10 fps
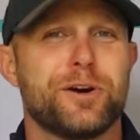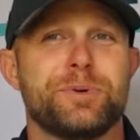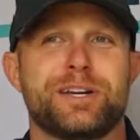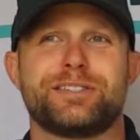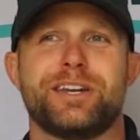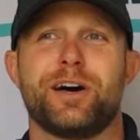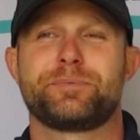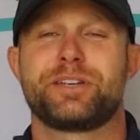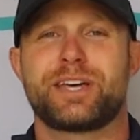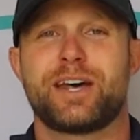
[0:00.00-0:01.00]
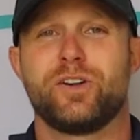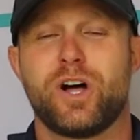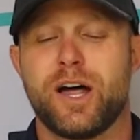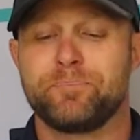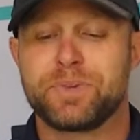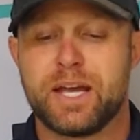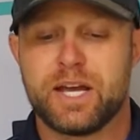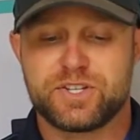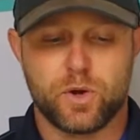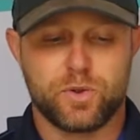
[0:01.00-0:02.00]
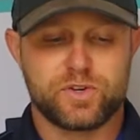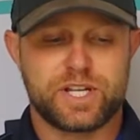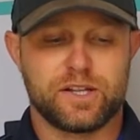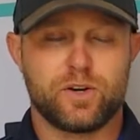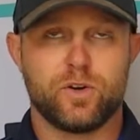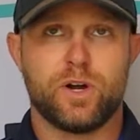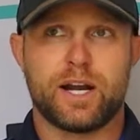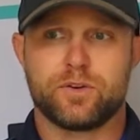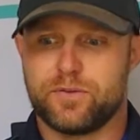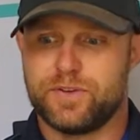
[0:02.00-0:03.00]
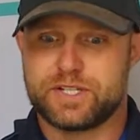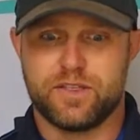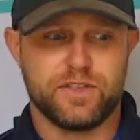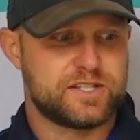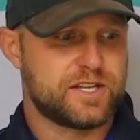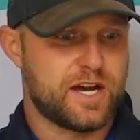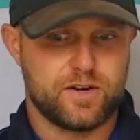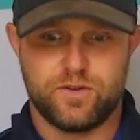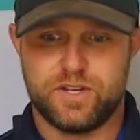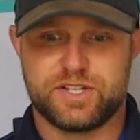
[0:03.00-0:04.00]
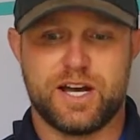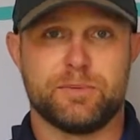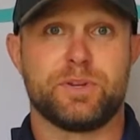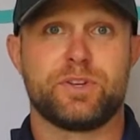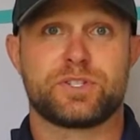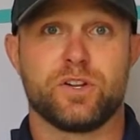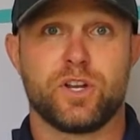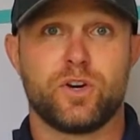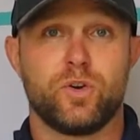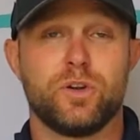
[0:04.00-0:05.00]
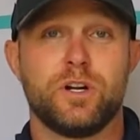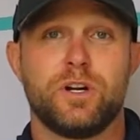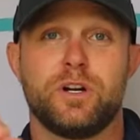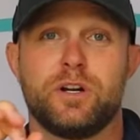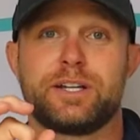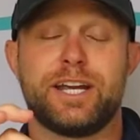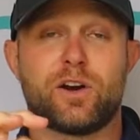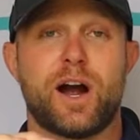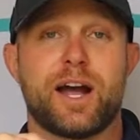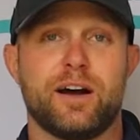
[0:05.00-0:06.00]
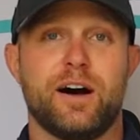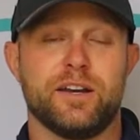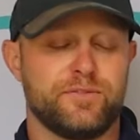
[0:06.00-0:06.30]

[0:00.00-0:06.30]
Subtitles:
because it helps us out a lot. So there's a little, I don't know if it's on this side or this side, but there's a little gear icon.